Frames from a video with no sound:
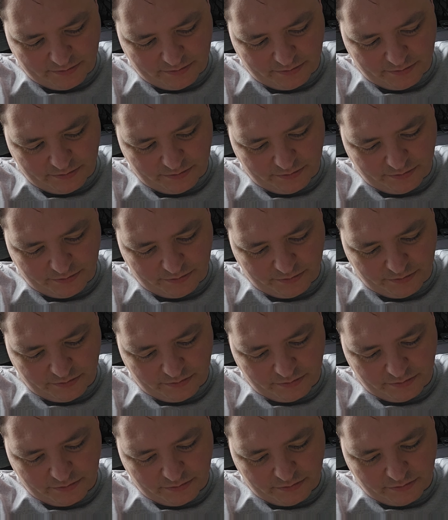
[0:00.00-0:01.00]

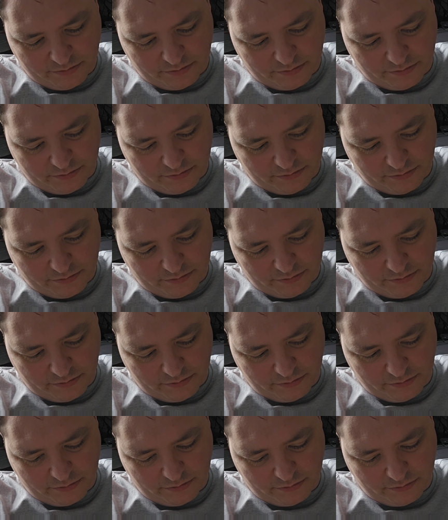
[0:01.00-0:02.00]

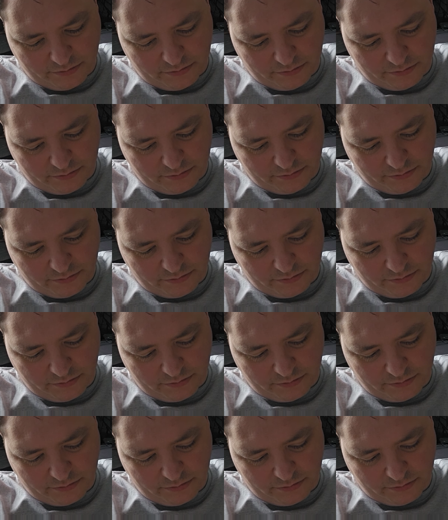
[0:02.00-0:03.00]

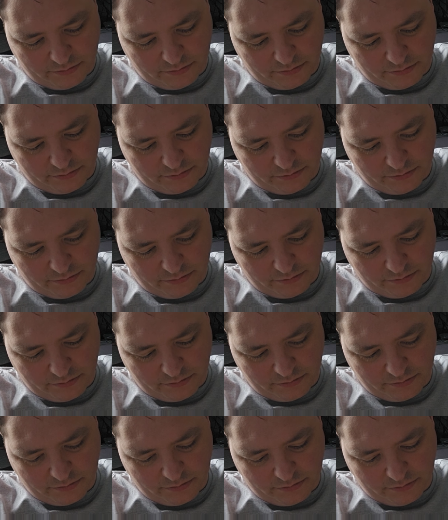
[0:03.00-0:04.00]

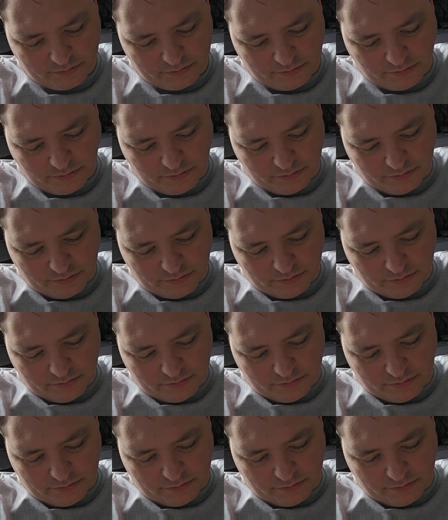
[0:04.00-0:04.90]
No one is speaking in this clip.